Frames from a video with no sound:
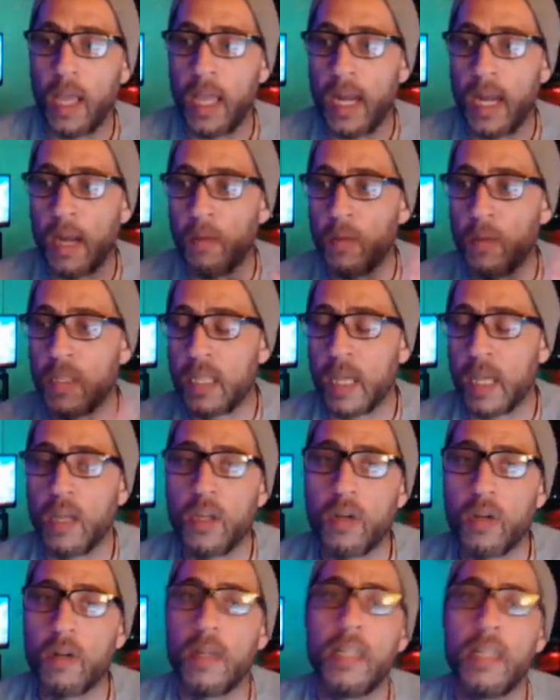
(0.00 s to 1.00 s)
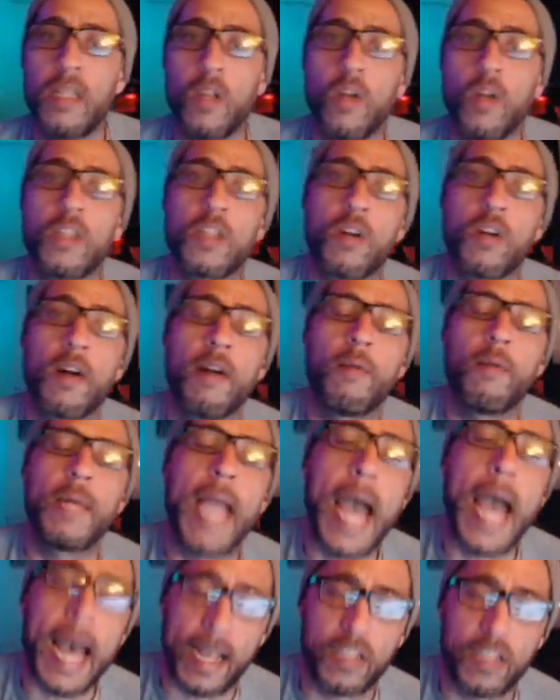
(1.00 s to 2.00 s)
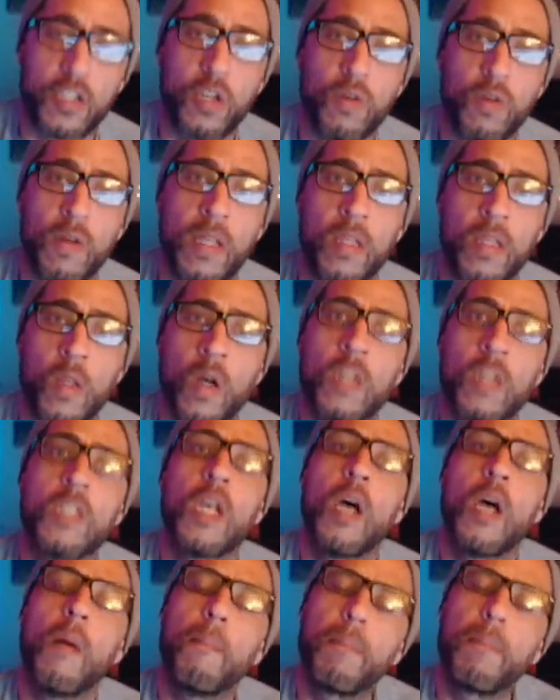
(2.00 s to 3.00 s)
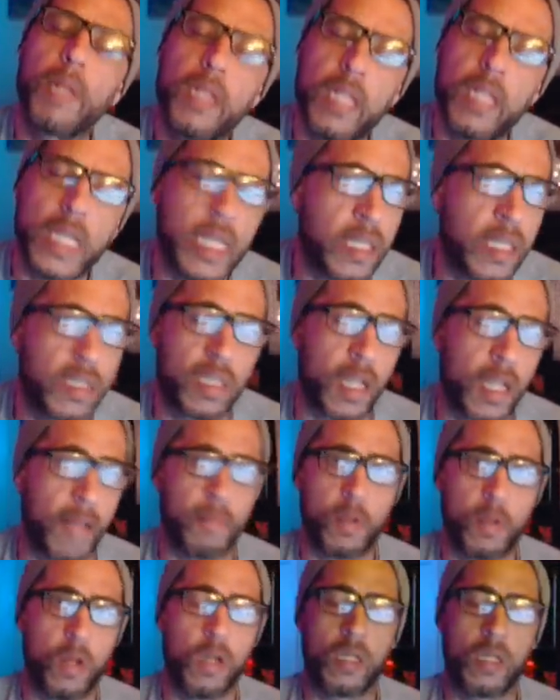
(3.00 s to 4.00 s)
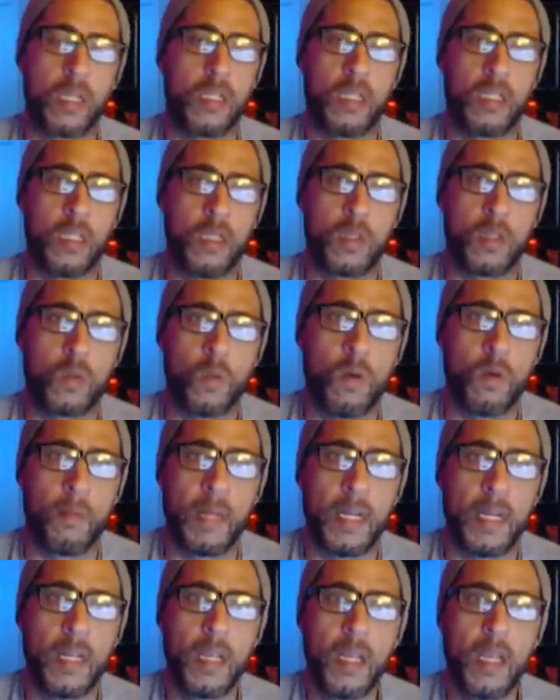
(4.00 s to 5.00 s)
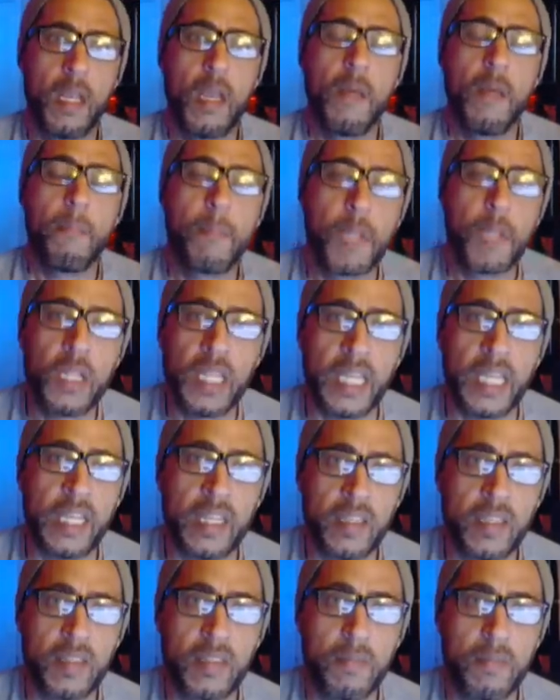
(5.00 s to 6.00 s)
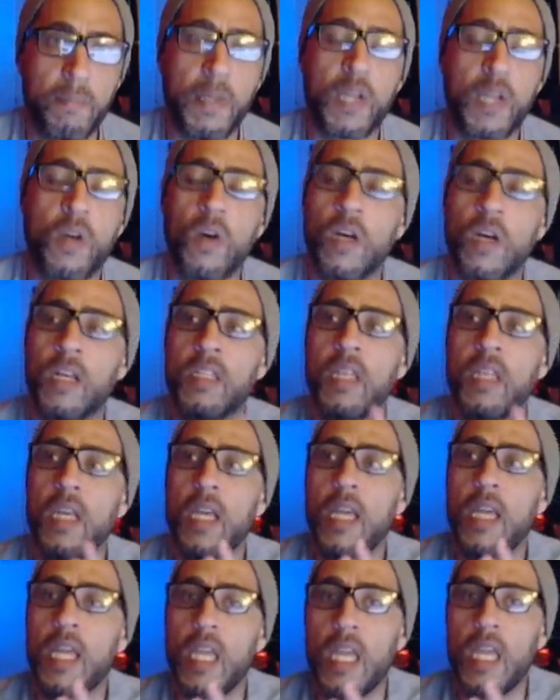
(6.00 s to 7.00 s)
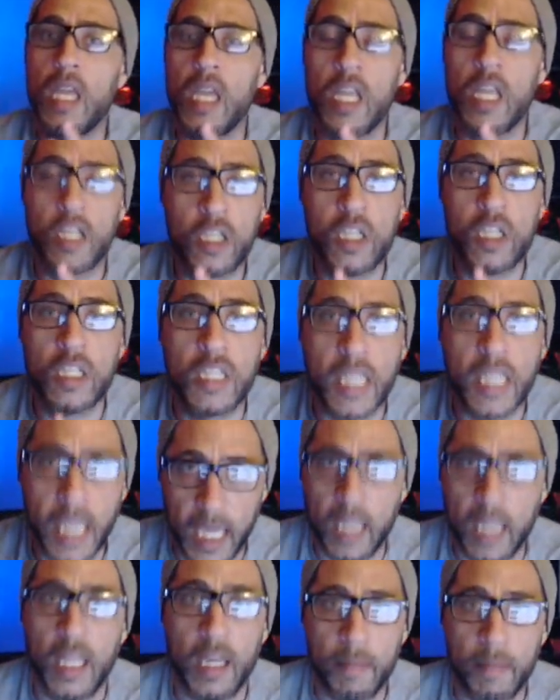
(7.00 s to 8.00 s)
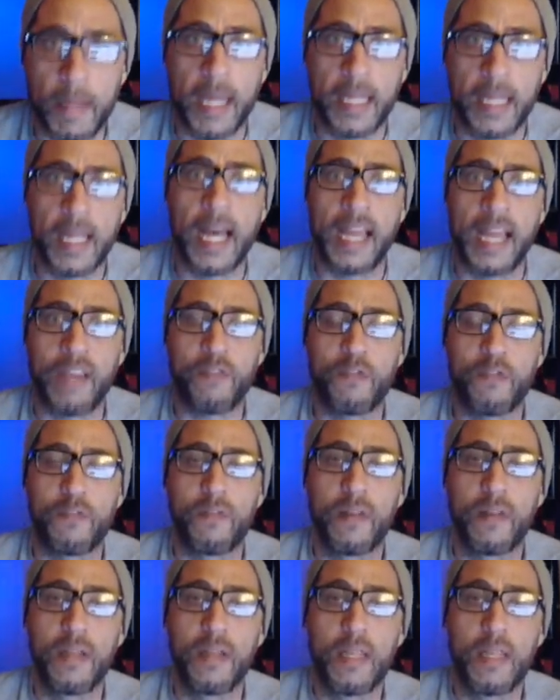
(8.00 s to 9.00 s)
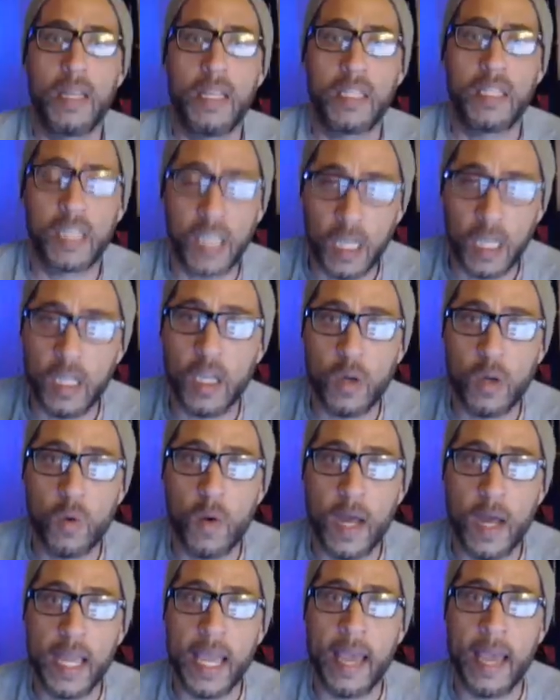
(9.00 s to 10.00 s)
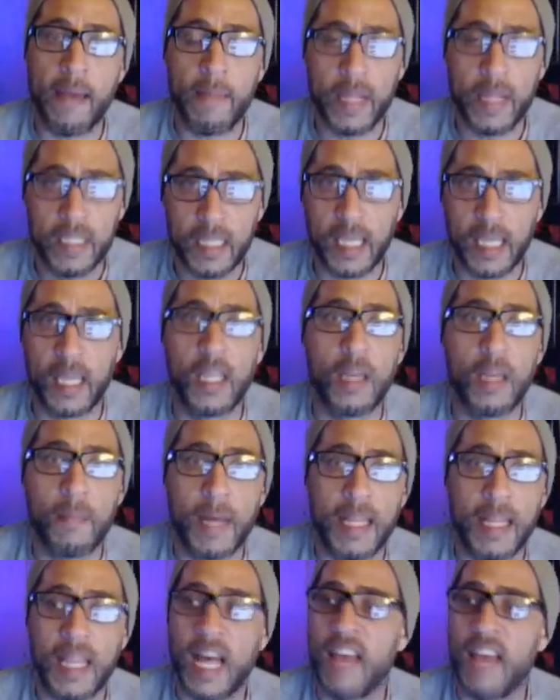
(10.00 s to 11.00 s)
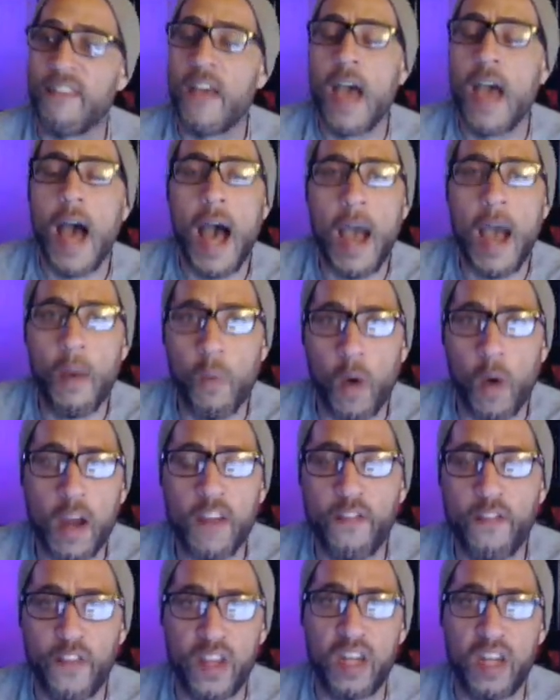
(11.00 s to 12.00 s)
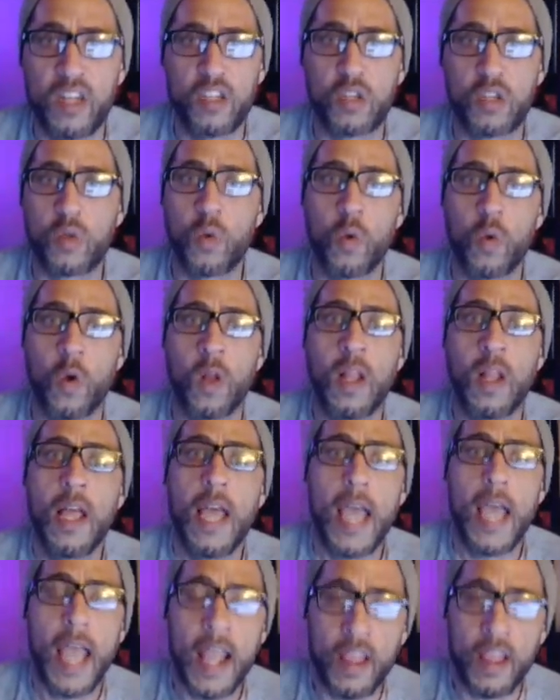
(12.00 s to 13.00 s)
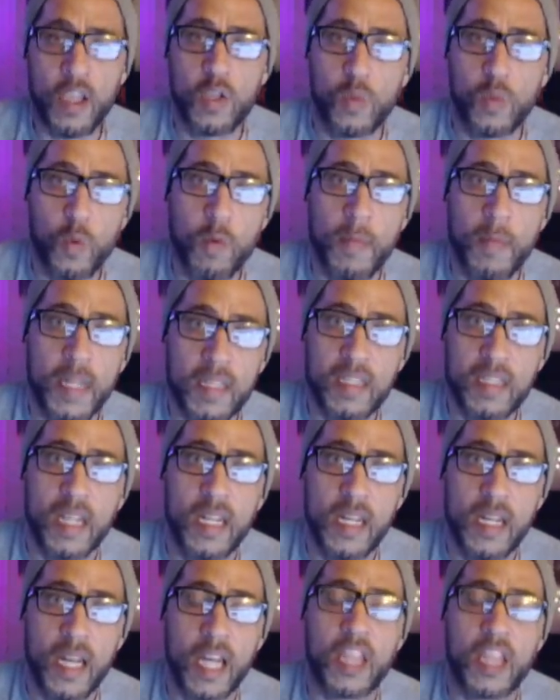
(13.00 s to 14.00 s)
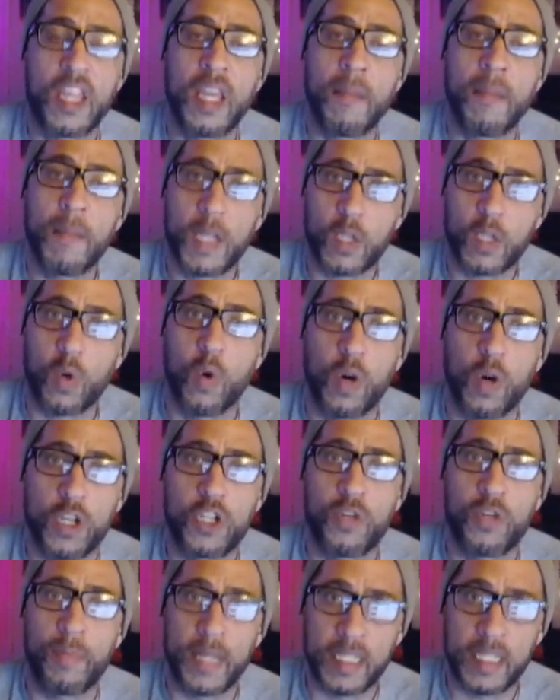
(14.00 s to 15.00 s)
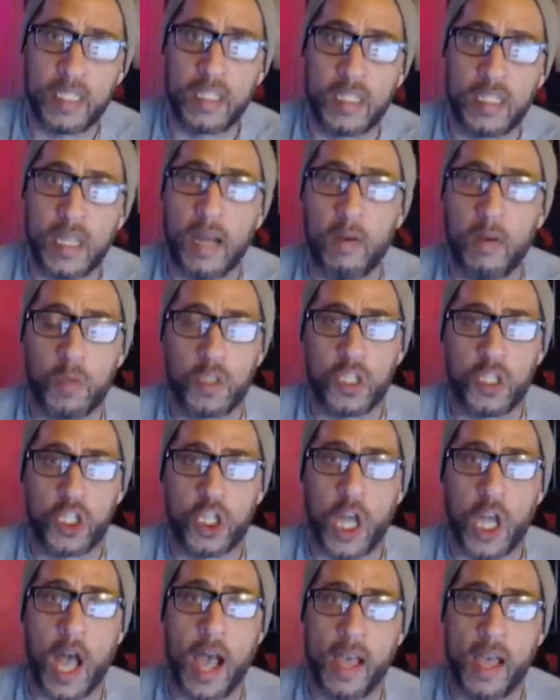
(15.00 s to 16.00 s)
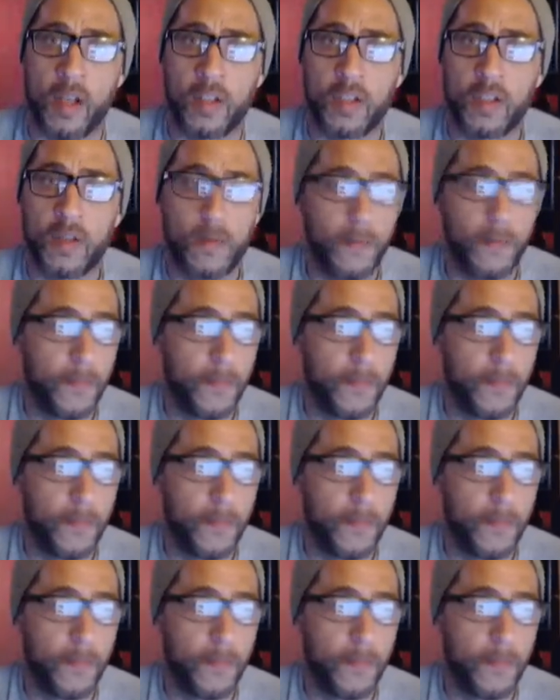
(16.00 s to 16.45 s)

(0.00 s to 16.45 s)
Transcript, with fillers: and I would tell your in-laws or I would ask your in-laws, please stop talking to this woman. Please, because it's just killing my life. It's killing who I am. It's killing my life. I want to finish school. And this woman has done nothing but torture me since I was a child.